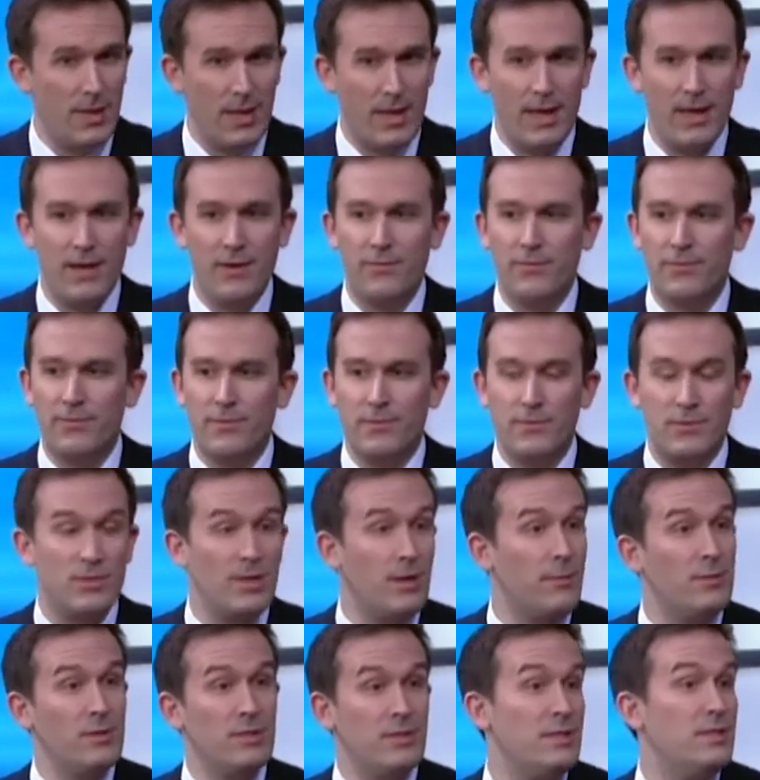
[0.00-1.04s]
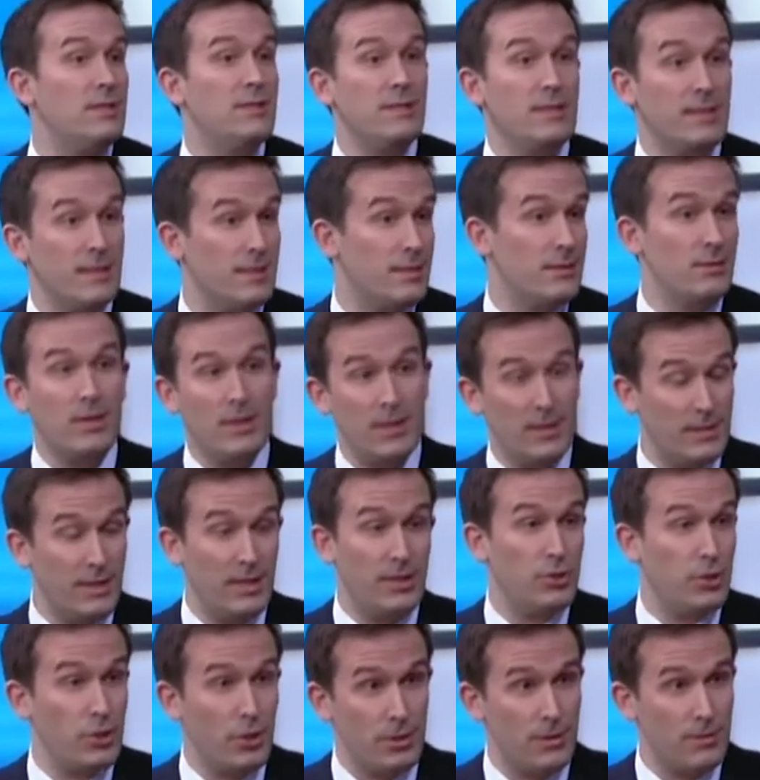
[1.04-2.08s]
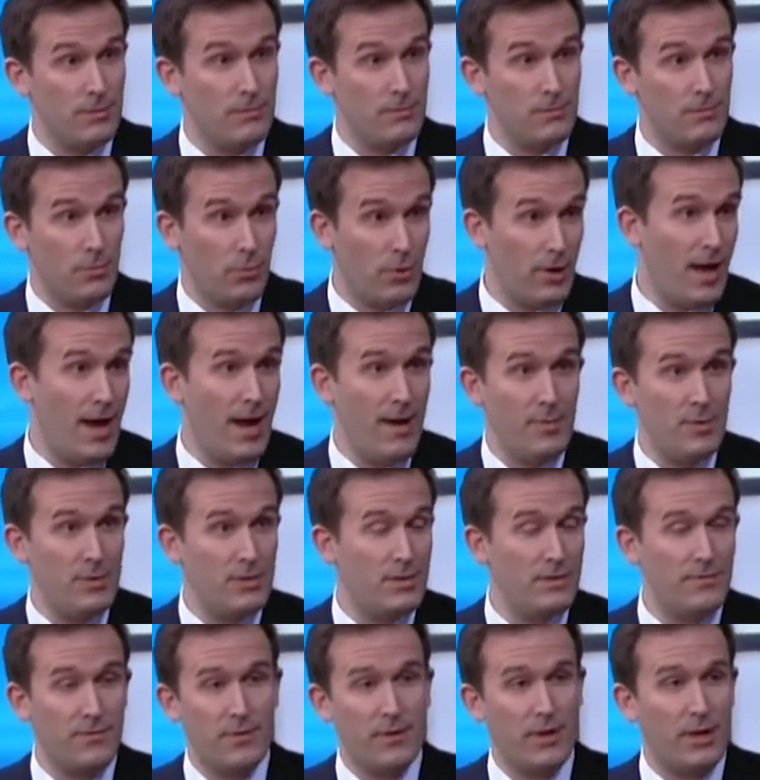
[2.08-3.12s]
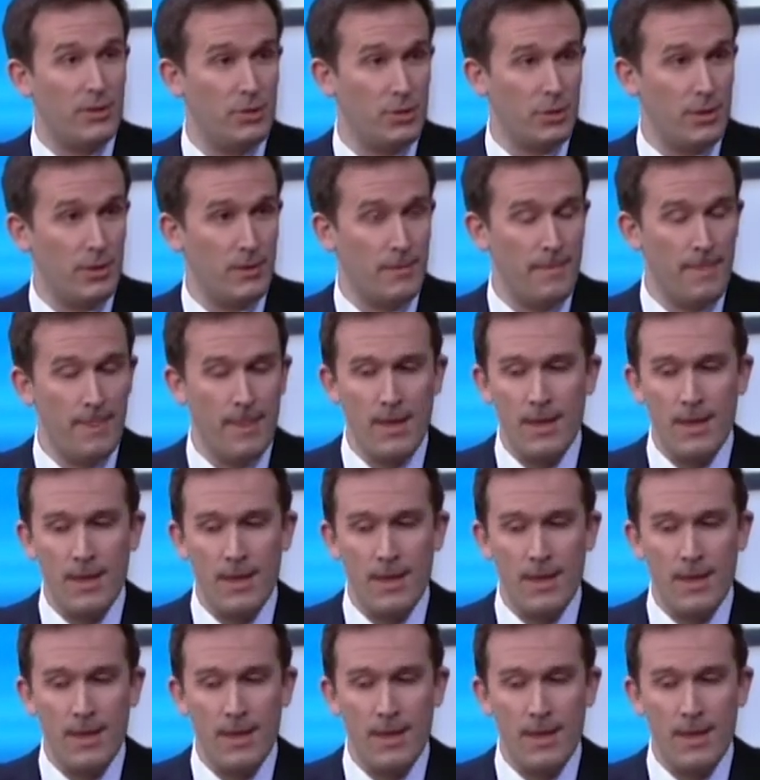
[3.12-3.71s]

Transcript: Mm -hmm. If somebody is, is injured, what happens if they're injured?